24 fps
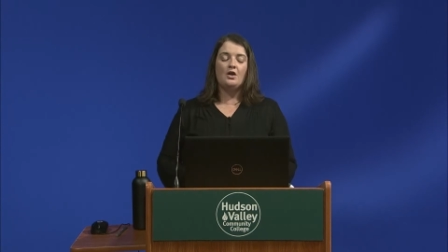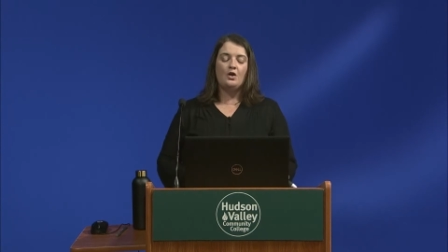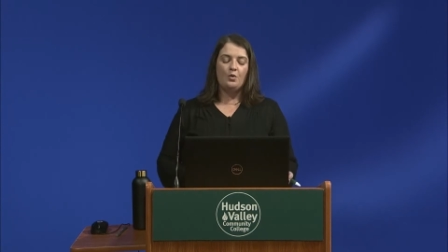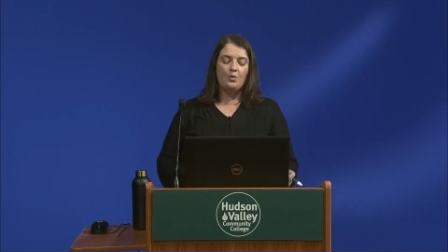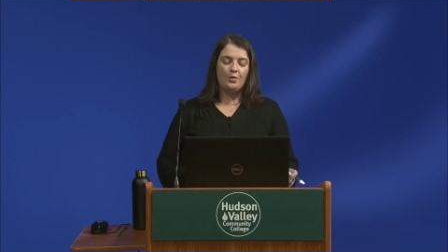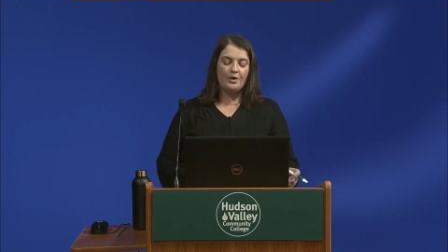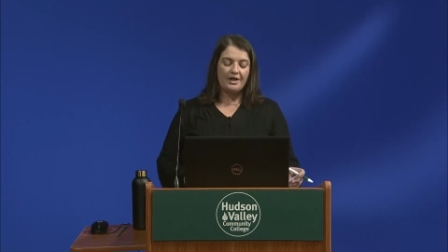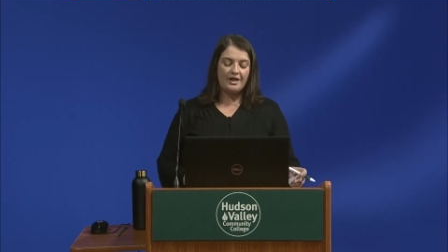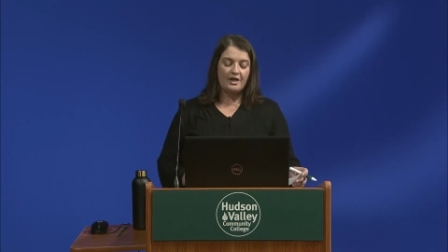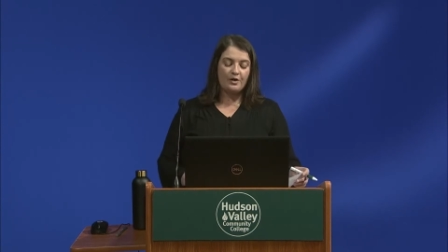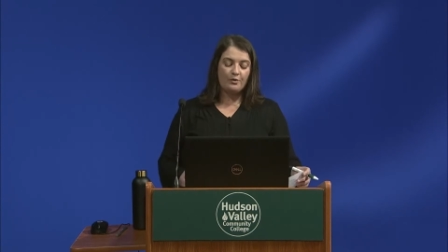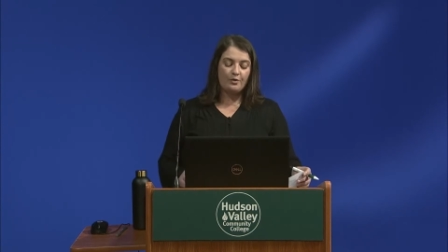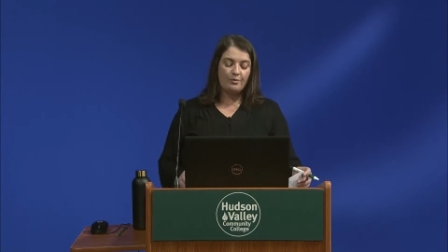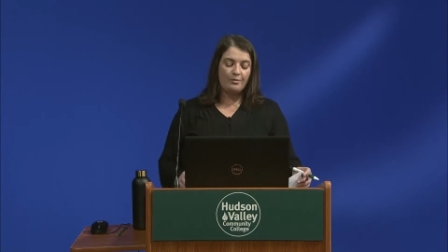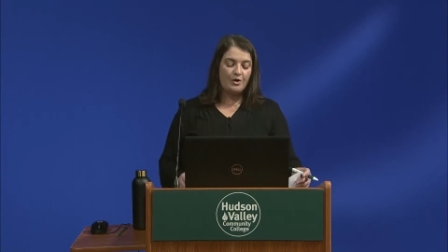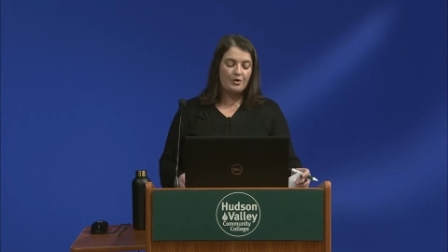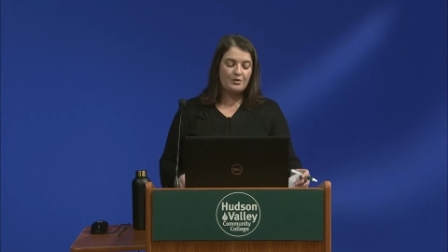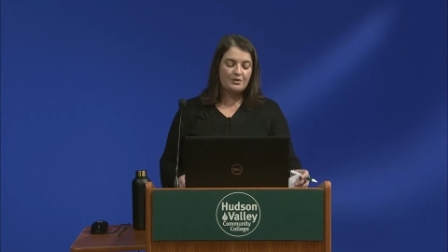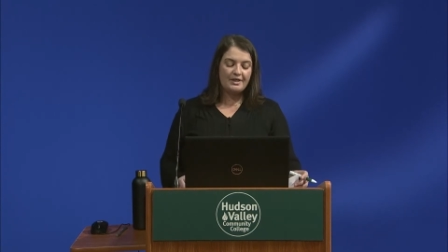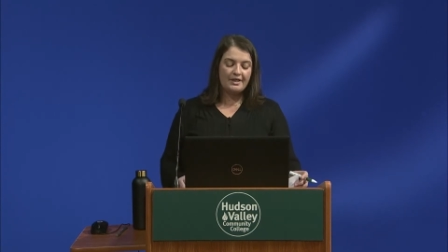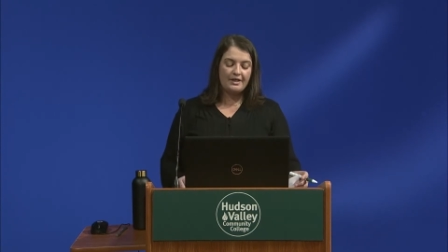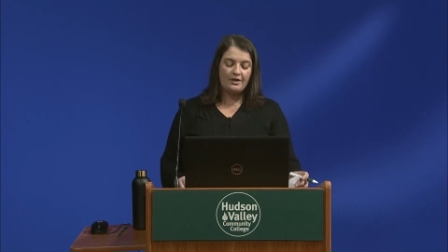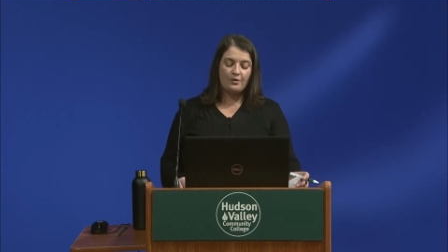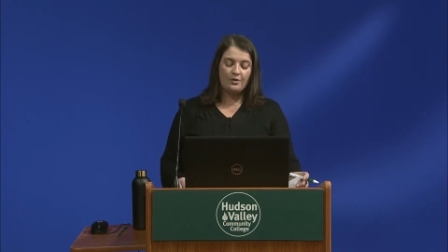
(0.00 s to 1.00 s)
Working
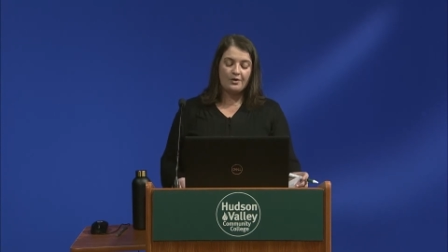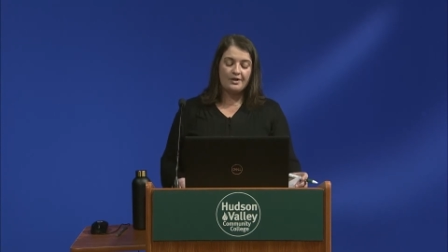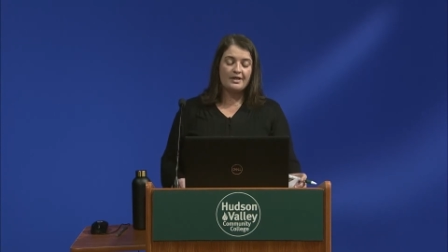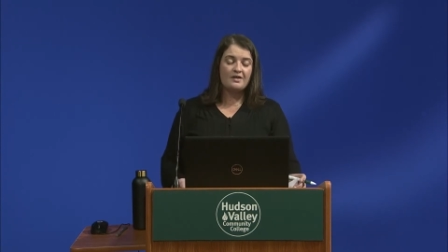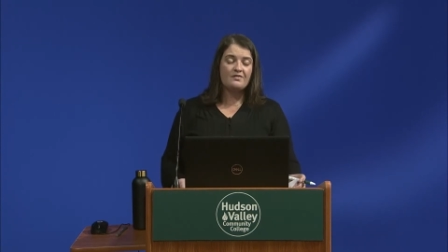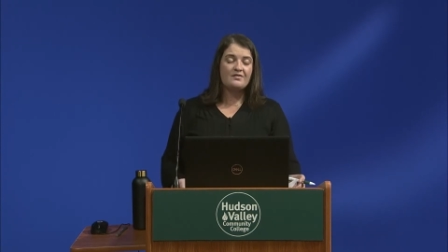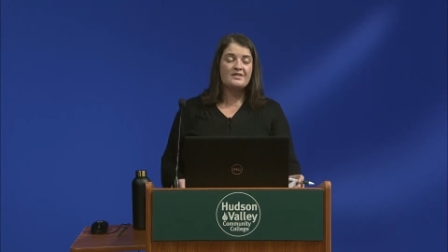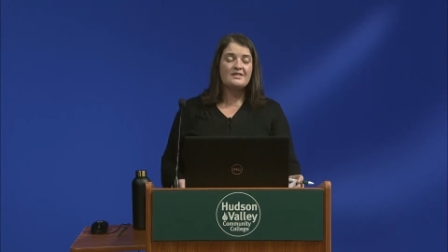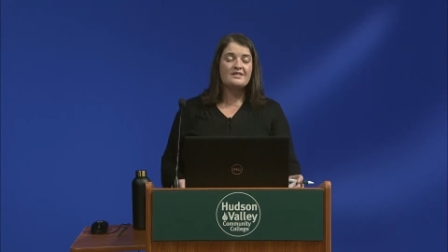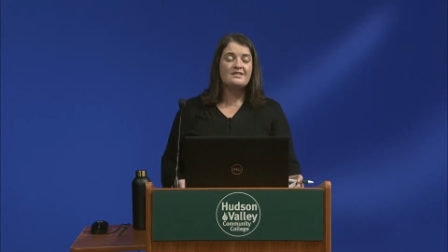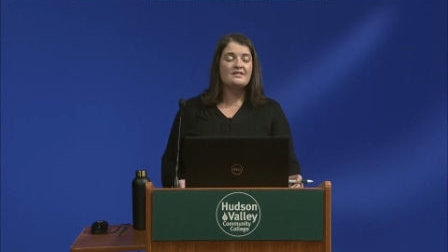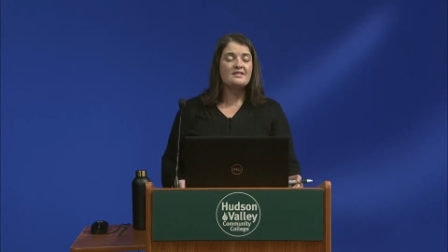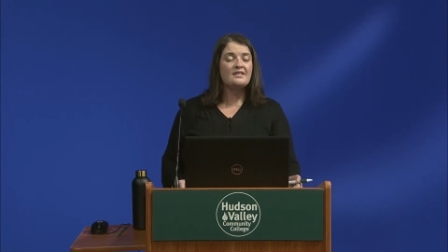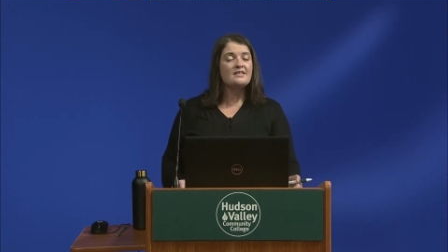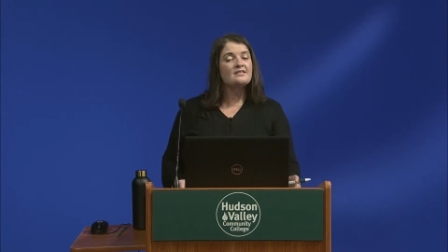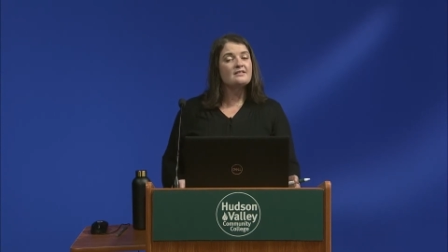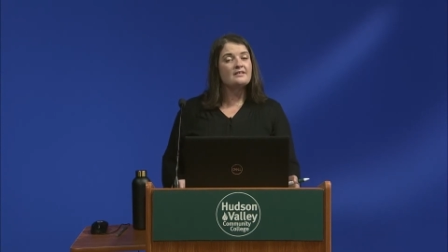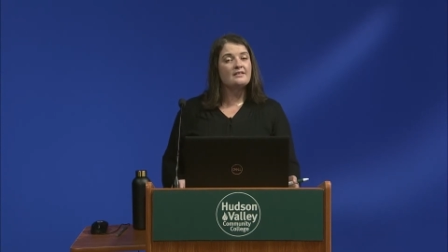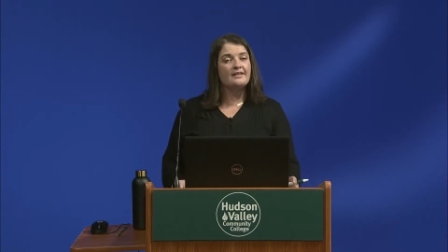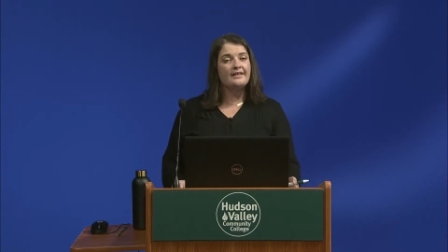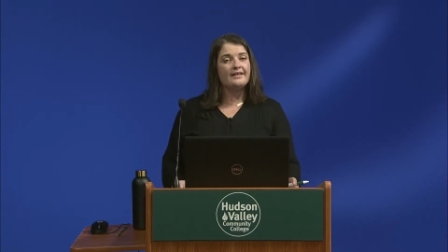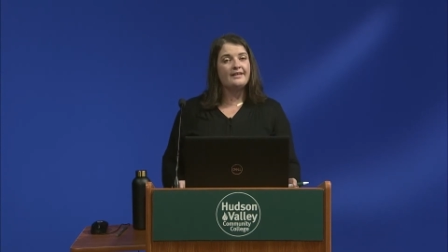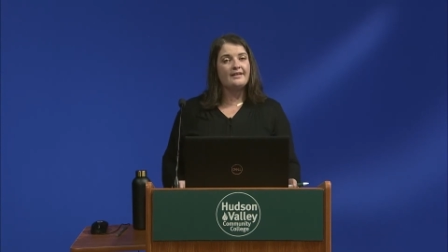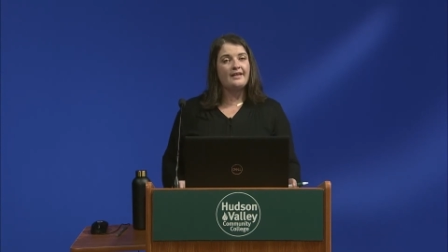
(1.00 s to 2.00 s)
remotely or even
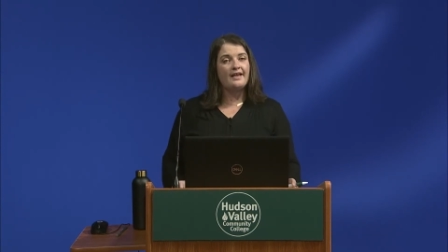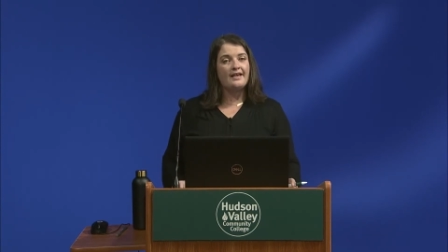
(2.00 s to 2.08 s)
seasonally,